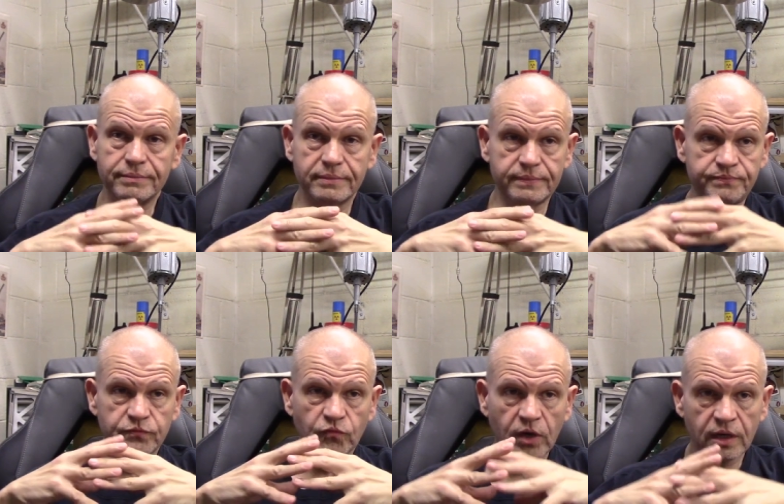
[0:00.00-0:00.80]

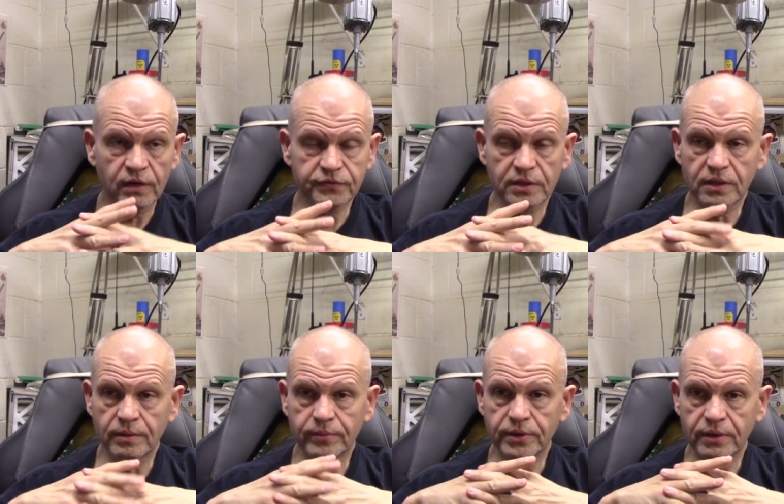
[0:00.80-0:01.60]
running off to the
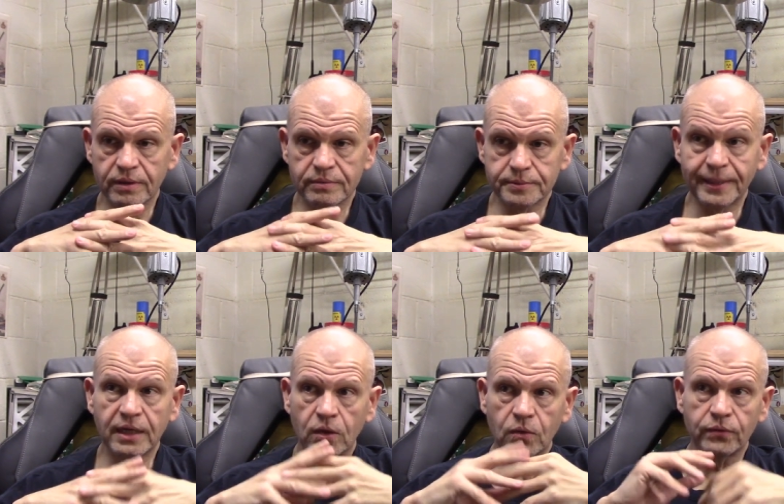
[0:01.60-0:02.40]
lumber yard, spending
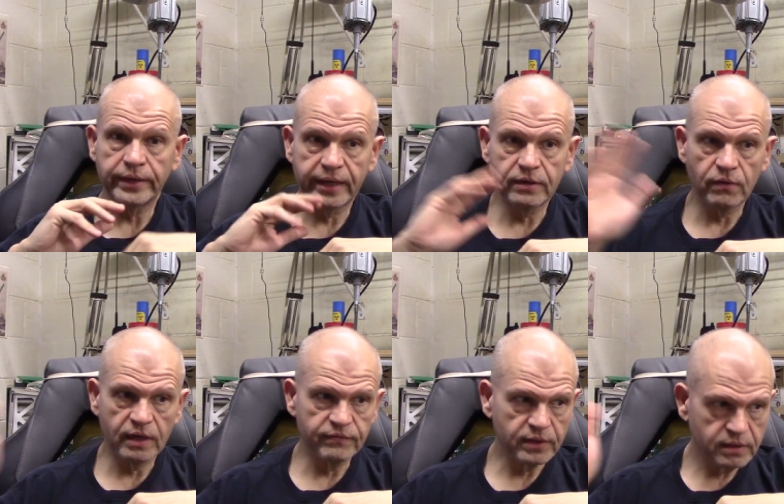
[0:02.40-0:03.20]
a whole day
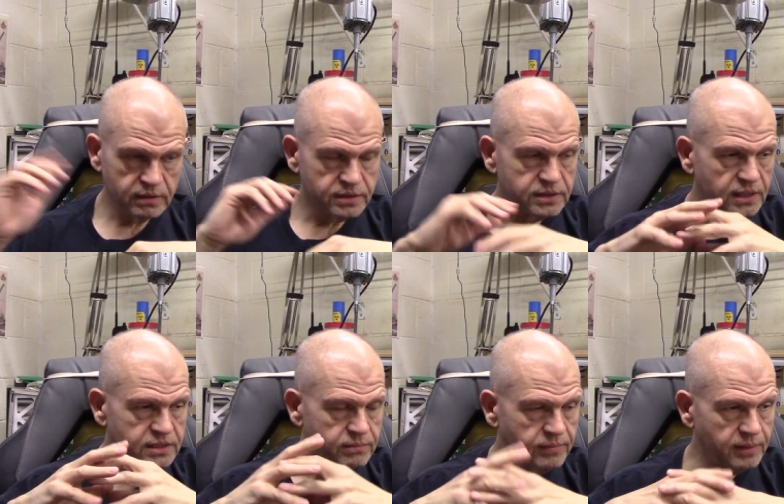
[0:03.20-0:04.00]
driving there just to get
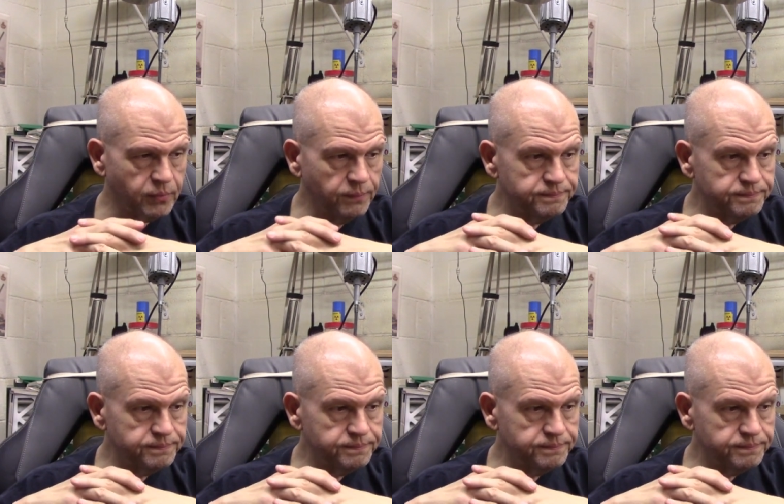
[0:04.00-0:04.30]
some maple.